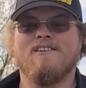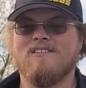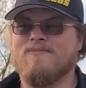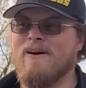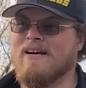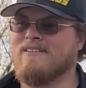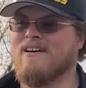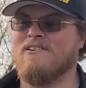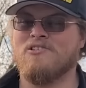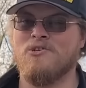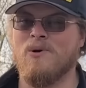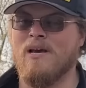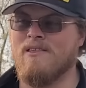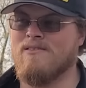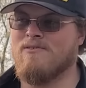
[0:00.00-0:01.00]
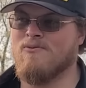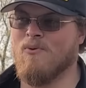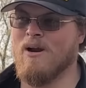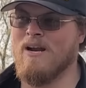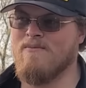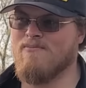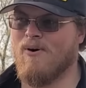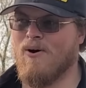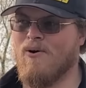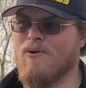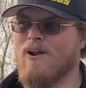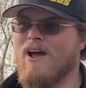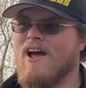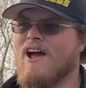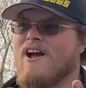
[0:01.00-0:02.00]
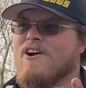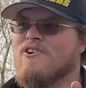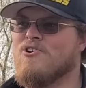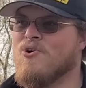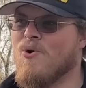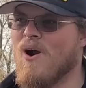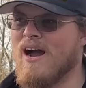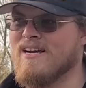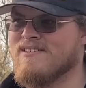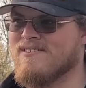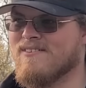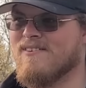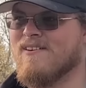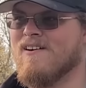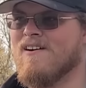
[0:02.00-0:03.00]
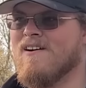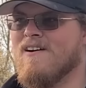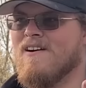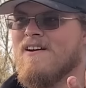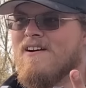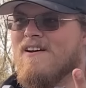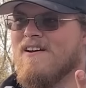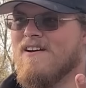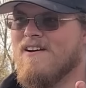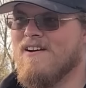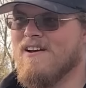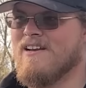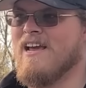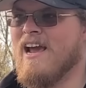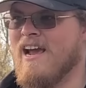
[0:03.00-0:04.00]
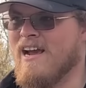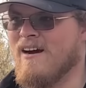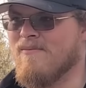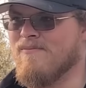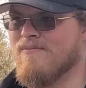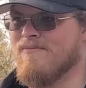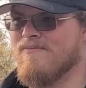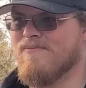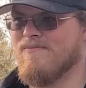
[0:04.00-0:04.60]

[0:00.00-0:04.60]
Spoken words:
specs out to a 3-bolt Chrysler cam.